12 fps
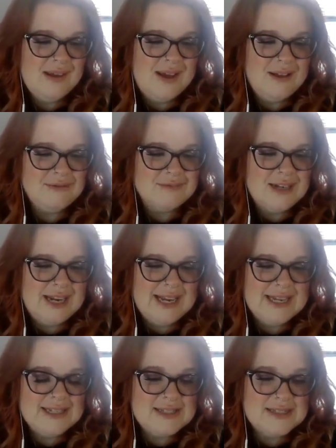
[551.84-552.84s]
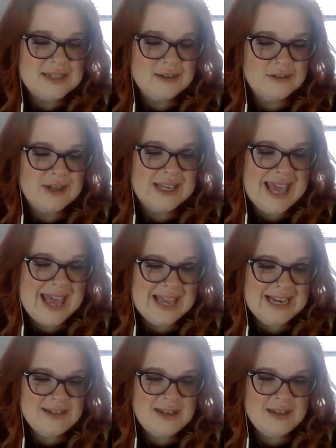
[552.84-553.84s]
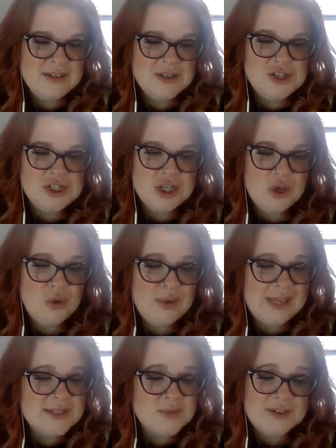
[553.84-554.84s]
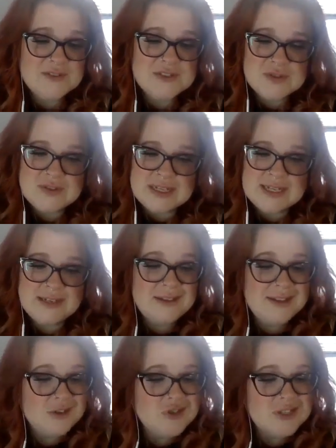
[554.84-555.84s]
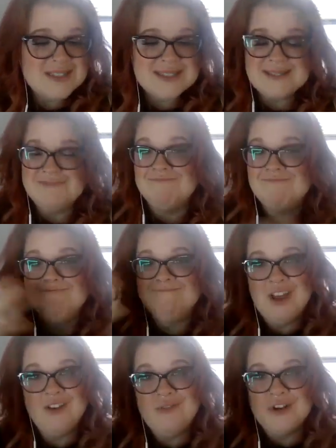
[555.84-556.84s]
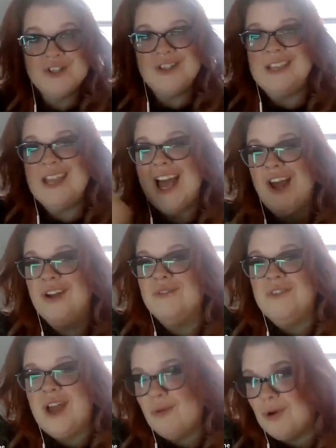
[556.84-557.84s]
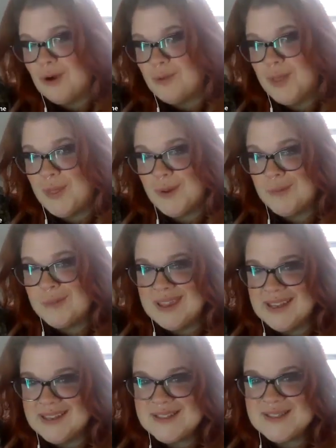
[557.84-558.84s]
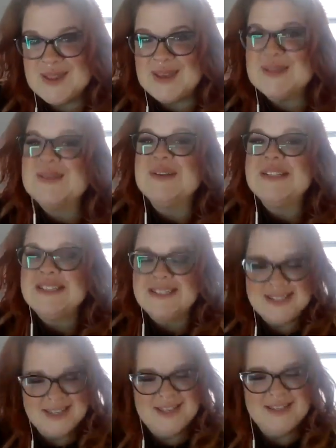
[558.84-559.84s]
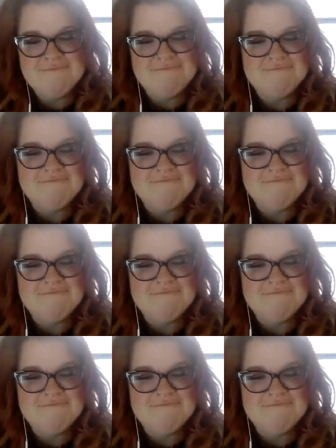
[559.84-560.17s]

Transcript: All right, so again, Joe and his wife Susan, they're just unfortunately out of network with their plans. The answer is C.